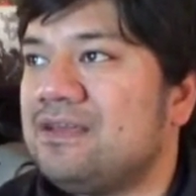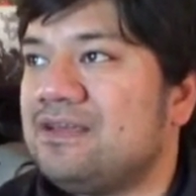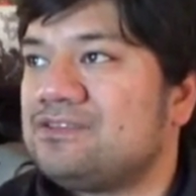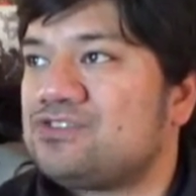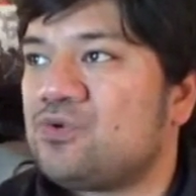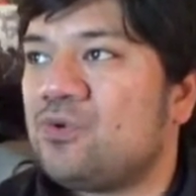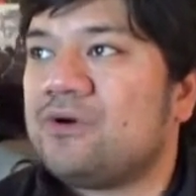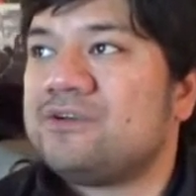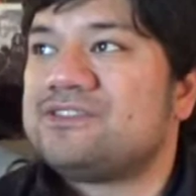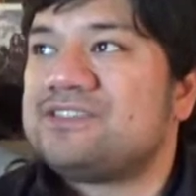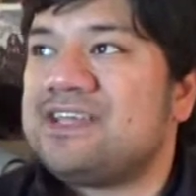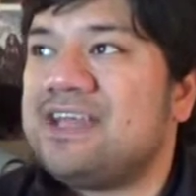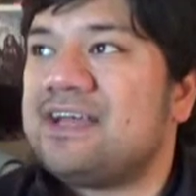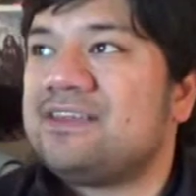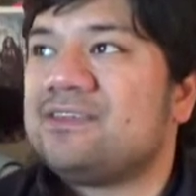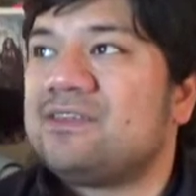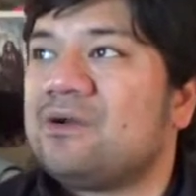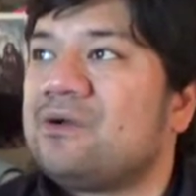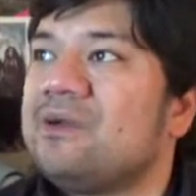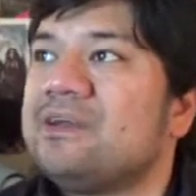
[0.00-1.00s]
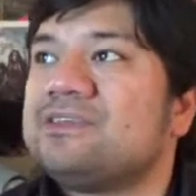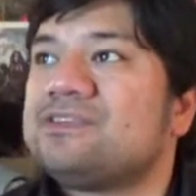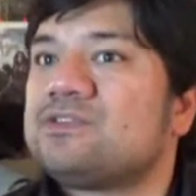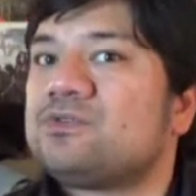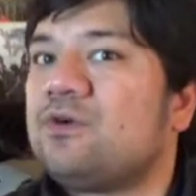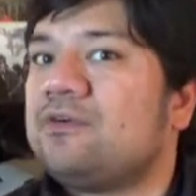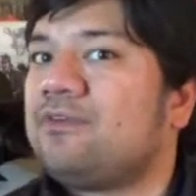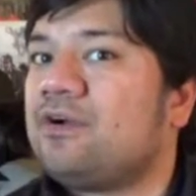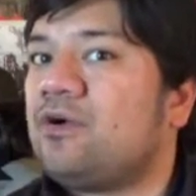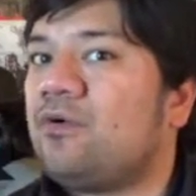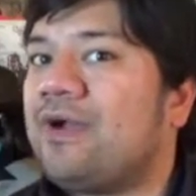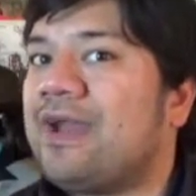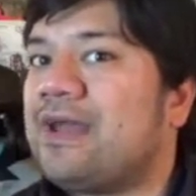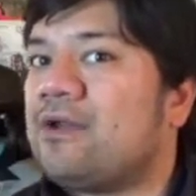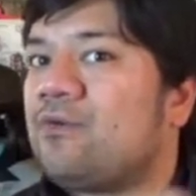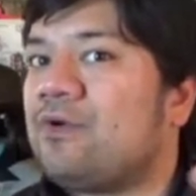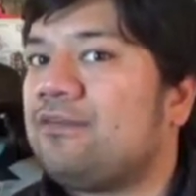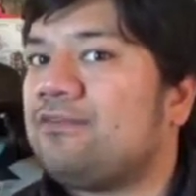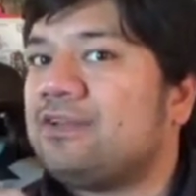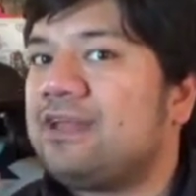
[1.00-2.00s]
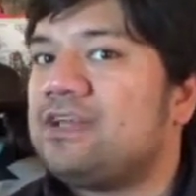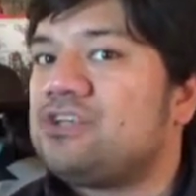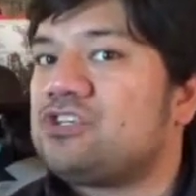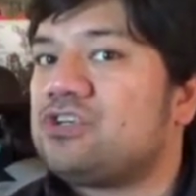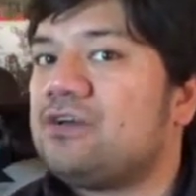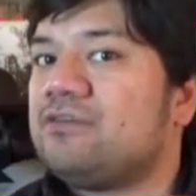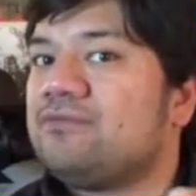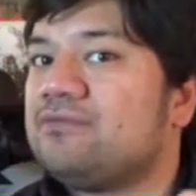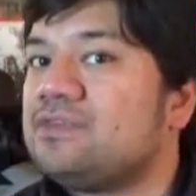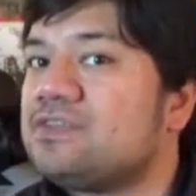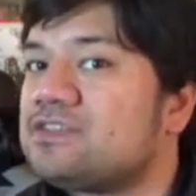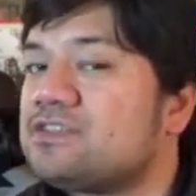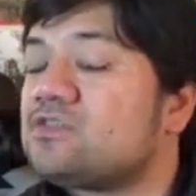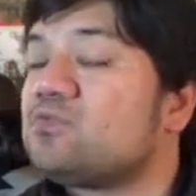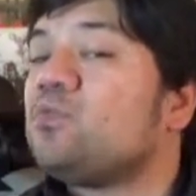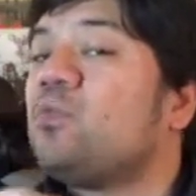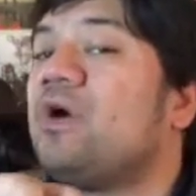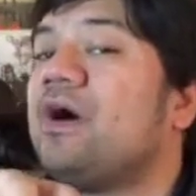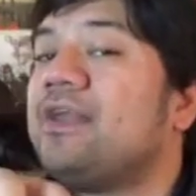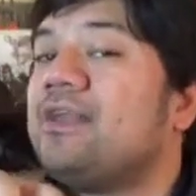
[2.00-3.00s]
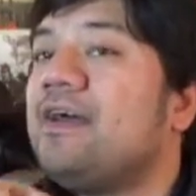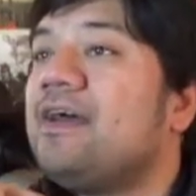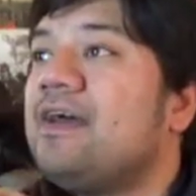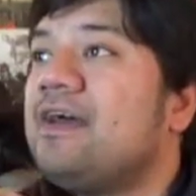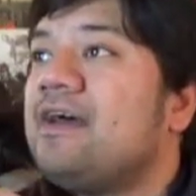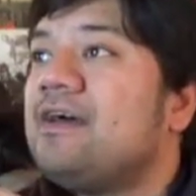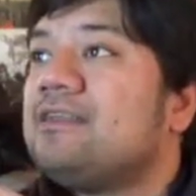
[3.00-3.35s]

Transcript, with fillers: towards the end there is sort of a grand revelation of this is what